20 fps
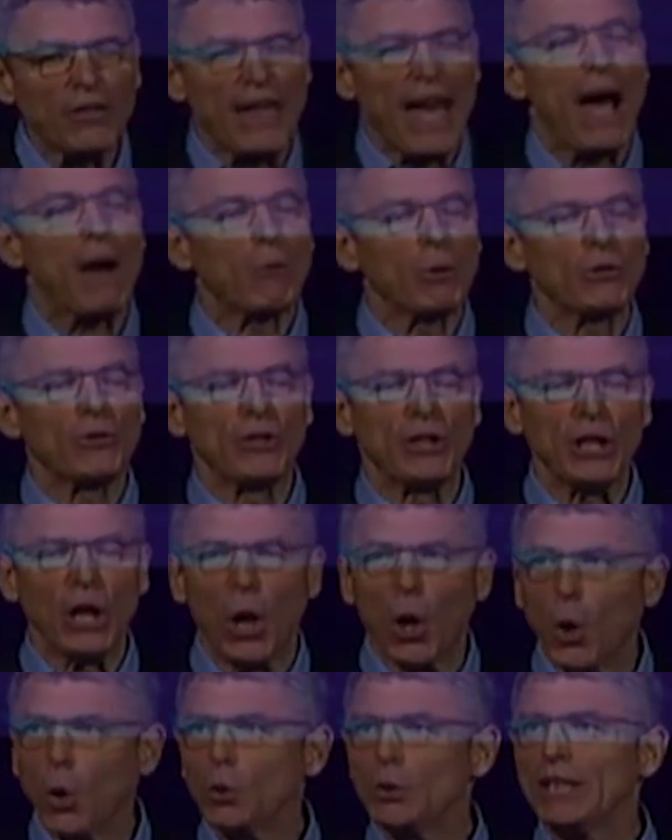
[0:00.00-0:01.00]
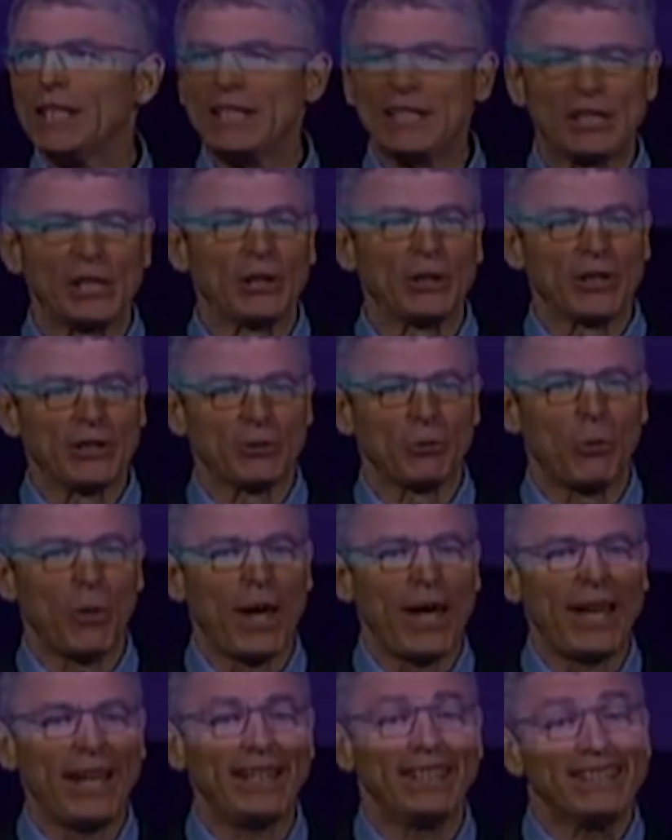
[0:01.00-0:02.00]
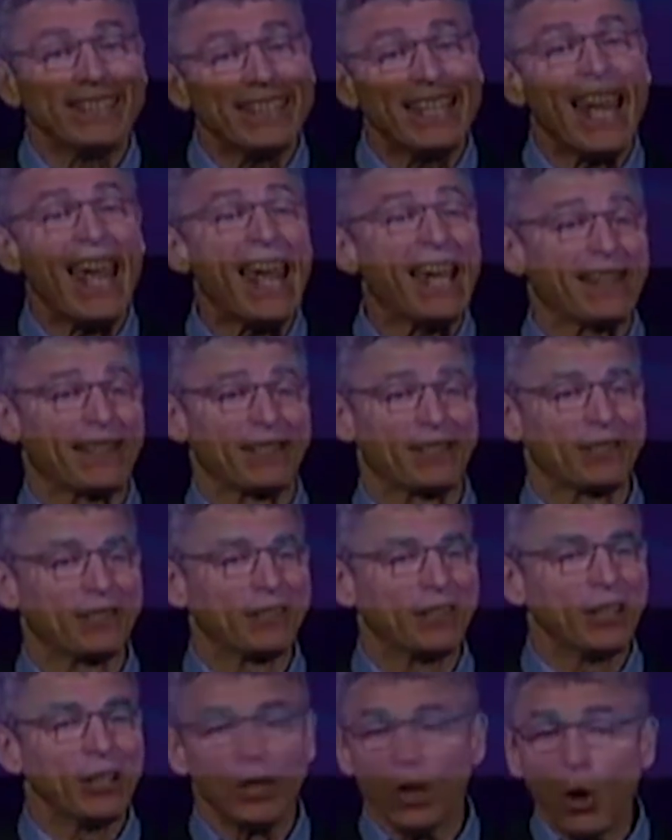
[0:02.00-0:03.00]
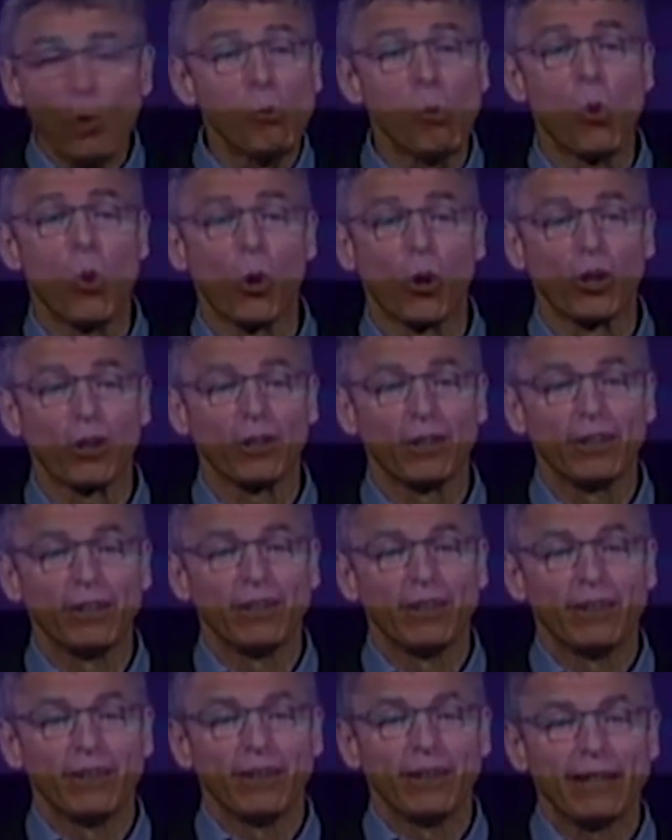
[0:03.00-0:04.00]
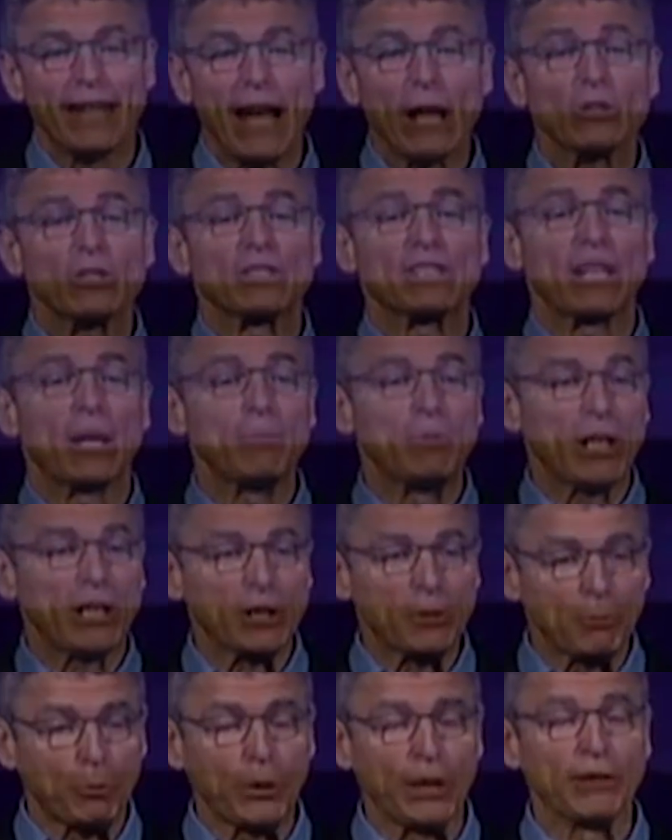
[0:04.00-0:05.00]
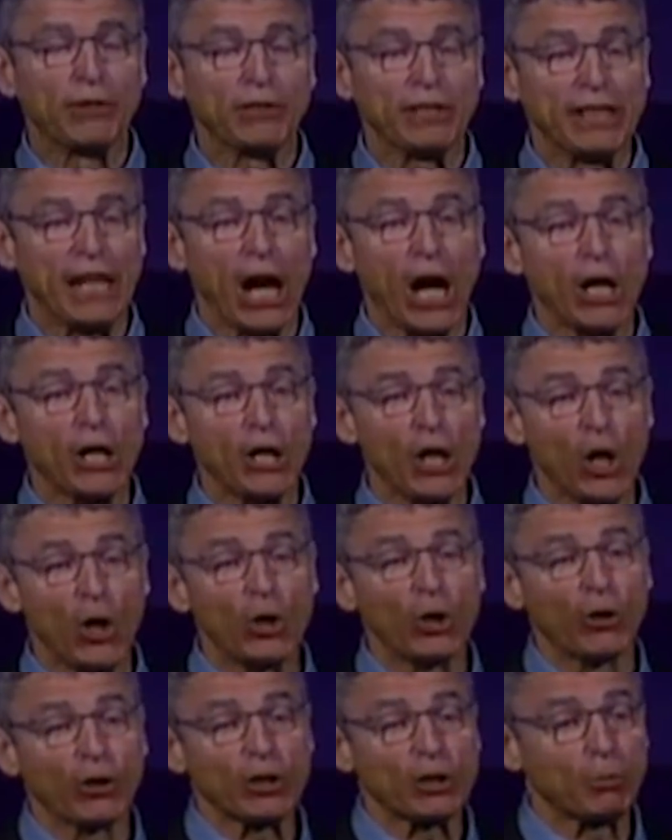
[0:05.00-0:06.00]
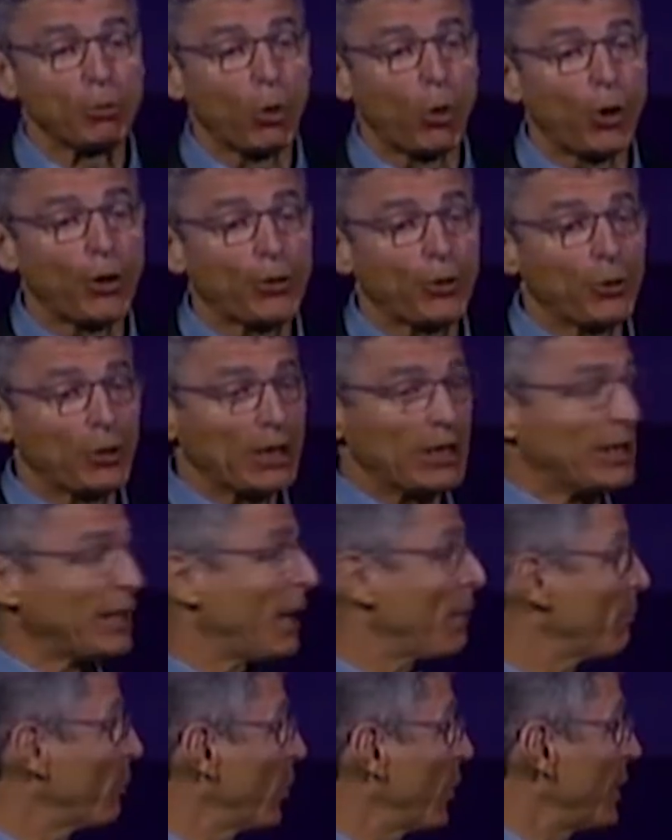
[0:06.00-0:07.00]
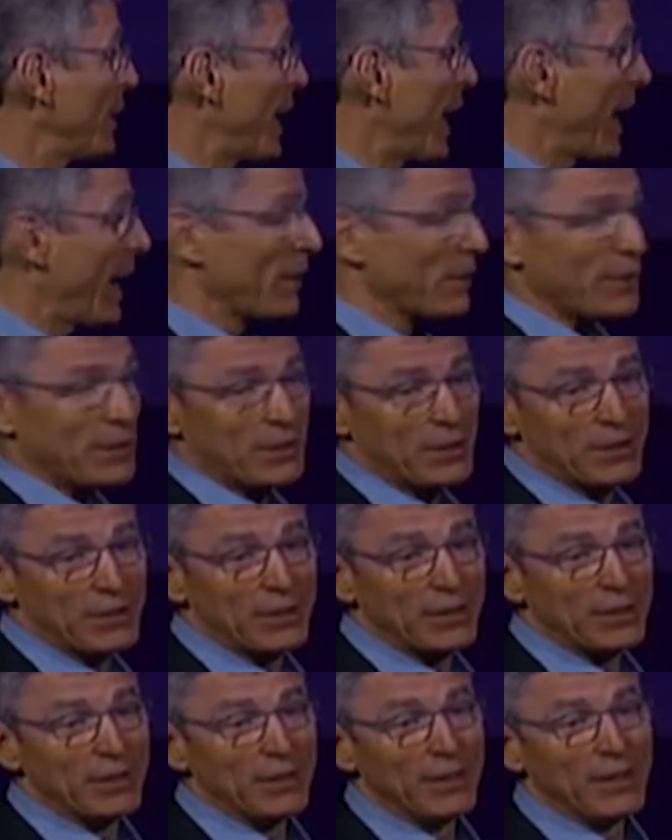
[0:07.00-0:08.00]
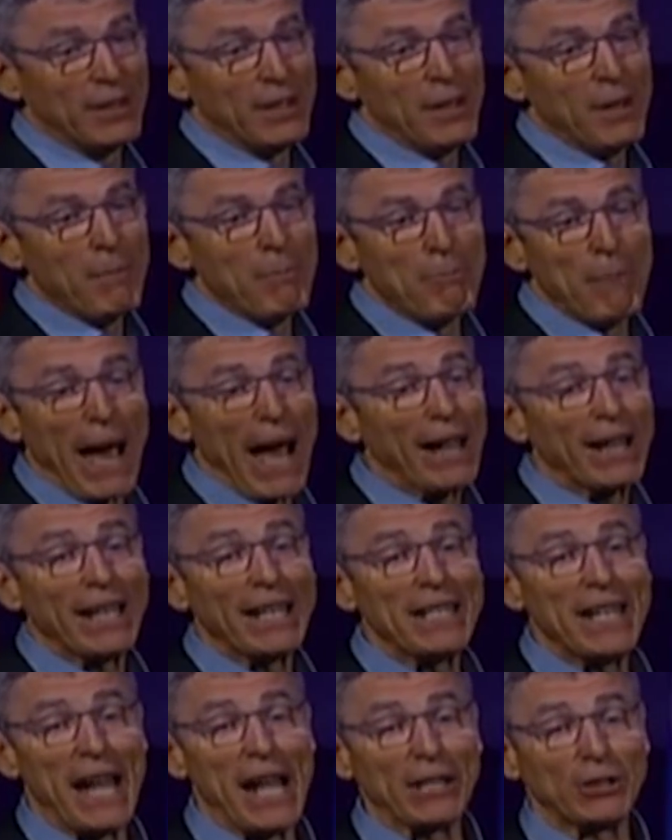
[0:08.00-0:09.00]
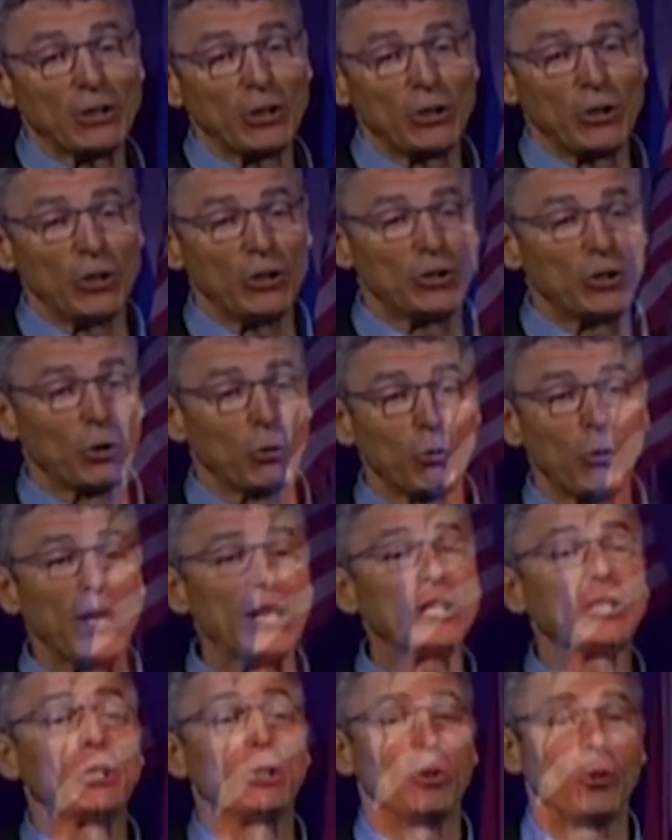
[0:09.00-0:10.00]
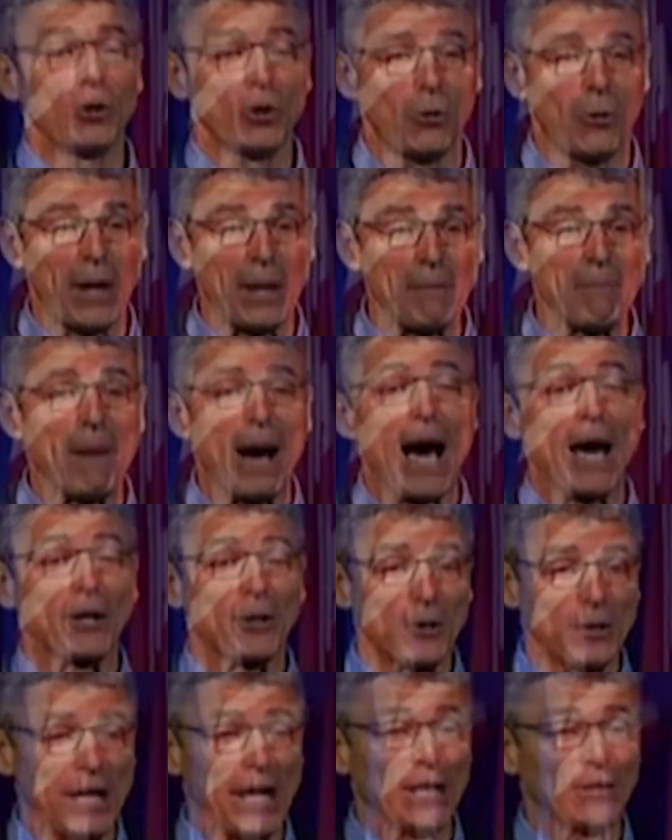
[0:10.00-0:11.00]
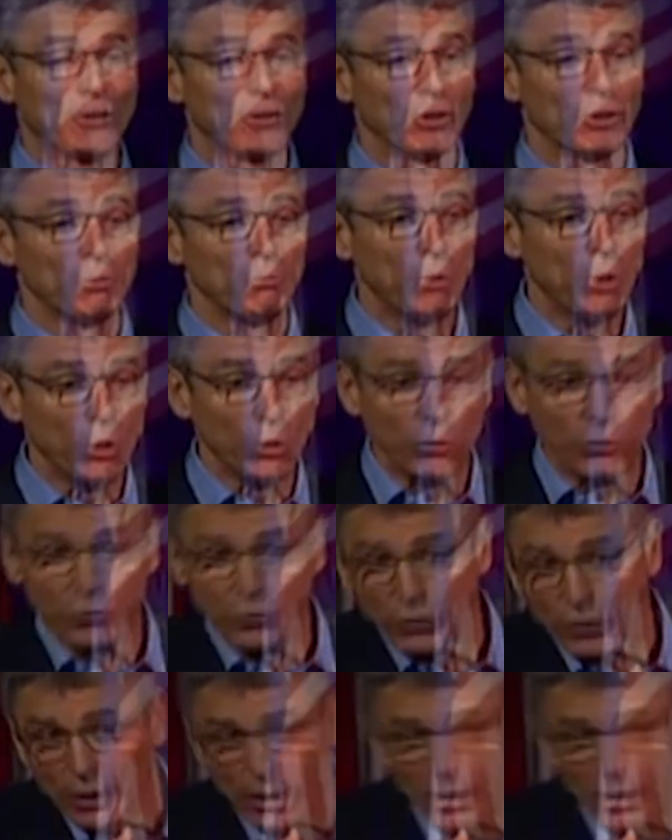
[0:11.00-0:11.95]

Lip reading: that was the only serious way to dance. No more. Now subjects previously unknown are explored through contemporary dance. Ballet dancers used to ridicule the way modern dancers moved,